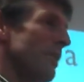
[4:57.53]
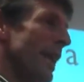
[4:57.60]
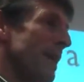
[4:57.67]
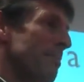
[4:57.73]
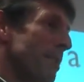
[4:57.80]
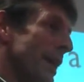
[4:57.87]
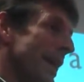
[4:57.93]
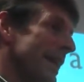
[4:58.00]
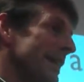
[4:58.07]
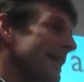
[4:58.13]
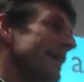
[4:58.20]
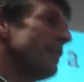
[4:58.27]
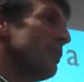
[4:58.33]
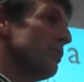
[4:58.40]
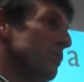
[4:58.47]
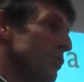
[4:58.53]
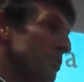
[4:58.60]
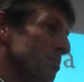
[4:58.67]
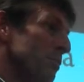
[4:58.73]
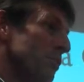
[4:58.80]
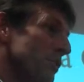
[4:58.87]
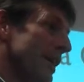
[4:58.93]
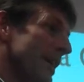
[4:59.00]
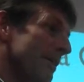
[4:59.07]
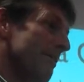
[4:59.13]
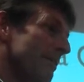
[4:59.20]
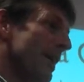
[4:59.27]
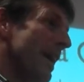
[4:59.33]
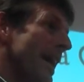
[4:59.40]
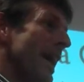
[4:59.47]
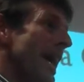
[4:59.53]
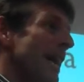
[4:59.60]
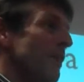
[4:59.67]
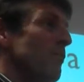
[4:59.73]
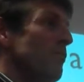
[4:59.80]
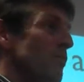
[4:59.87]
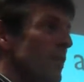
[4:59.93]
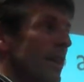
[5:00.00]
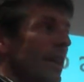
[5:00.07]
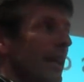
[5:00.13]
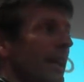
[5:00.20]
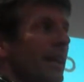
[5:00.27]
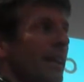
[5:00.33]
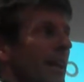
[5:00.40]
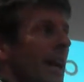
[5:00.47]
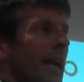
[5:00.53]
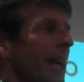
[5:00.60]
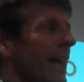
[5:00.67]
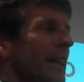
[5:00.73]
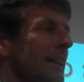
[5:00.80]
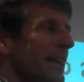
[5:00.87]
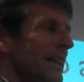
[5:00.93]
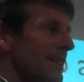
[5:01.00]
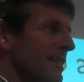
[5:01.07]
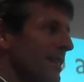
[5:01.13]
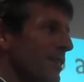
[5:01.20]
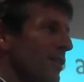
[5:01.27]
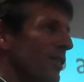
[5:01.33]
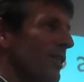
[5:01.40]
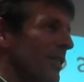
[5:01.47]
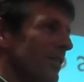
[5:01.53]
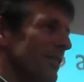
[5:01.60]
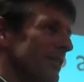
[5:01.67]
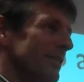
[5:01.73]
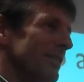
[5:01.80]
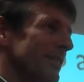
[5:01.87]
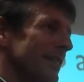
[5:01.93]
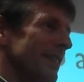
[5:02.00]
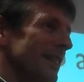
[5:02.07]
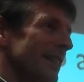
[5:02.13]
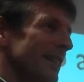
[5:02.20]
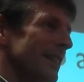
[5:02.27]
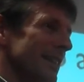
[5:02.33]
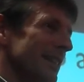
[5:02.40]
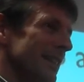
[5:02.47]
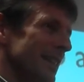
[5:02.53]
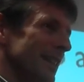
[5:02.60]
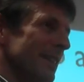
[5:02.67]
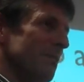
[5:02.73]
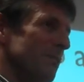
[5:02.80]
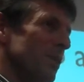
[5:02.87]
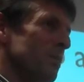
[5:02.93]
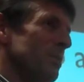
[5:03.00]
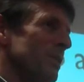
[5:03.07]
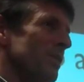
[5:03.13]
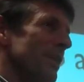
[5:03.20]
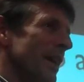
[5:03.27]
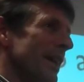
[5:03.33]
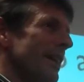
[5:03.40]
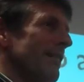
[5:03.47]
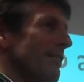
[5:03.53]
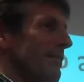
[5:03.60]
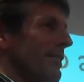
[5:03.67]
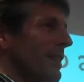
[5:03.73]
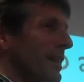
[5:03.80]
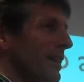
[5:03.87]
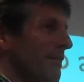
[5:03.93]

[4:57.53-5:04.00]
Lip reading: when I blend it into a smoothie, it really, I can't taste it at all. And it must be okay if